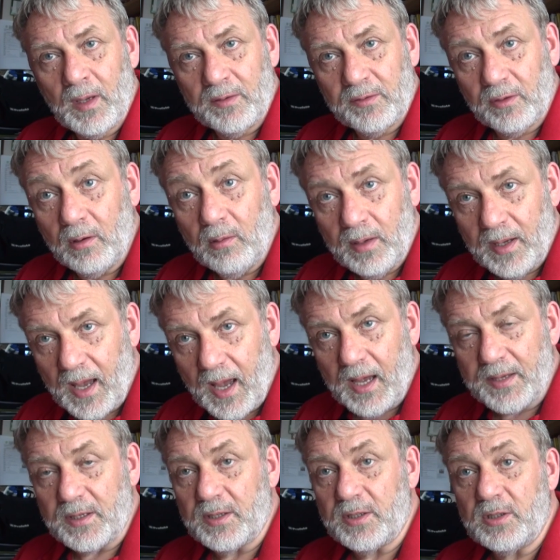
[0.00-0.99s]
So,
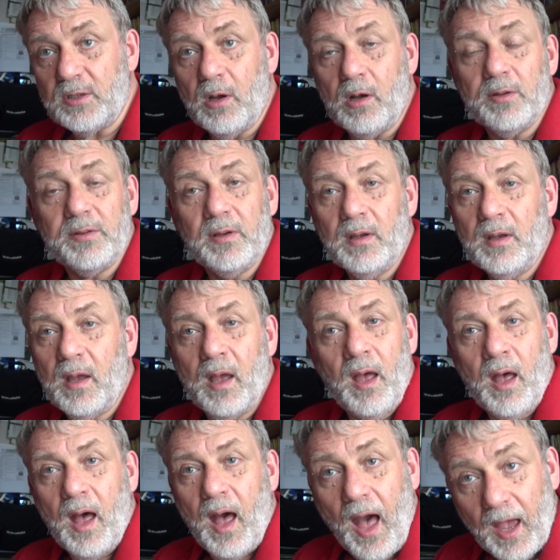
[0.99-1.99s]
as a Scot,
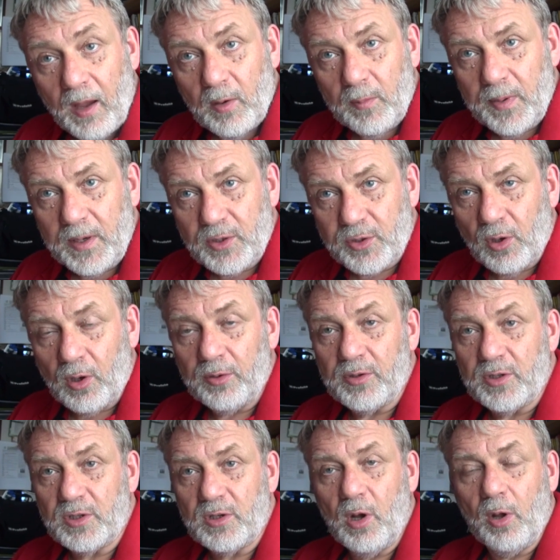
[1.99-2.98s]
I would be drawn
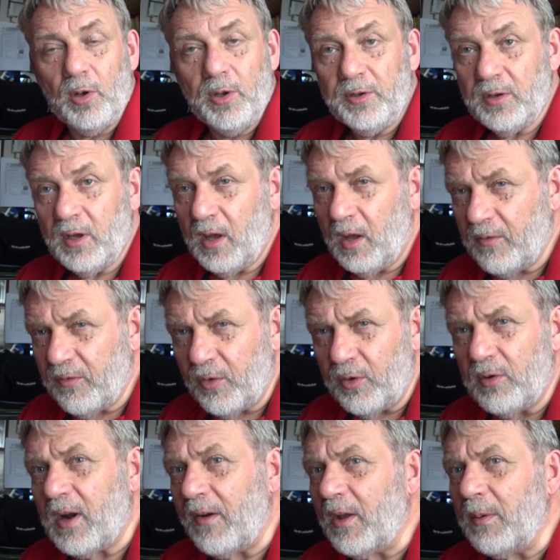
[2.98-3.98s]
to Scotland,
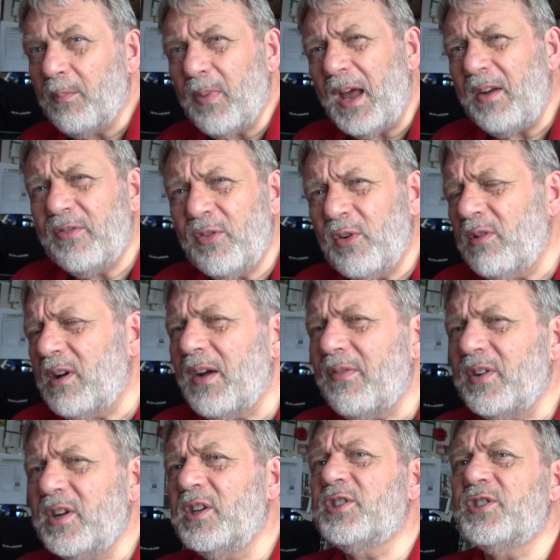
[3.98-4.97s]
photograph it. I'd
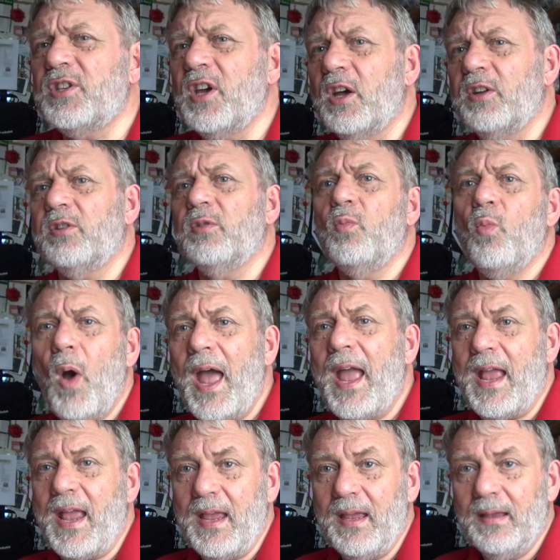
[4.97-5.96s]
photograph it in a certain
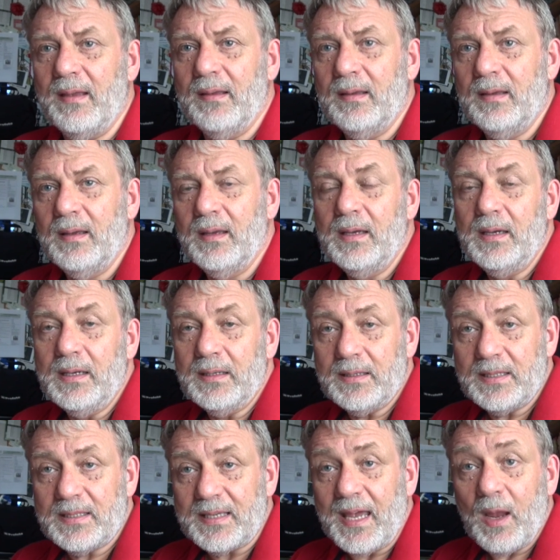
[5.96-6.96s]
way
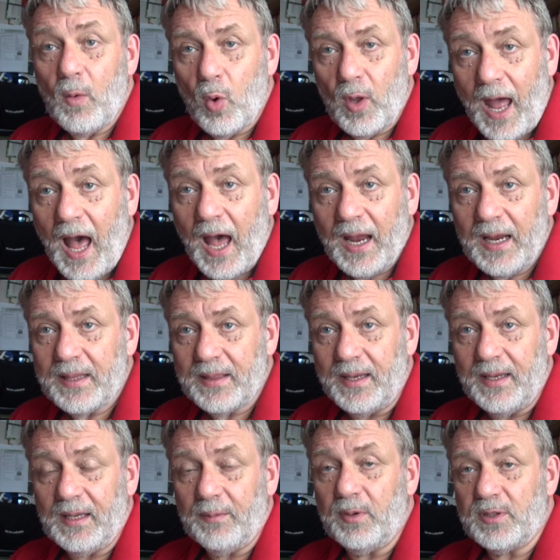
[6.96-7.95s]
to say what I
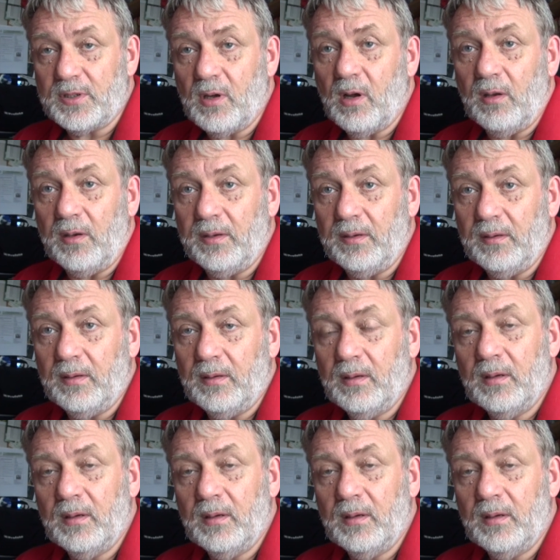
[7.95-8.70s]
think about Scotland.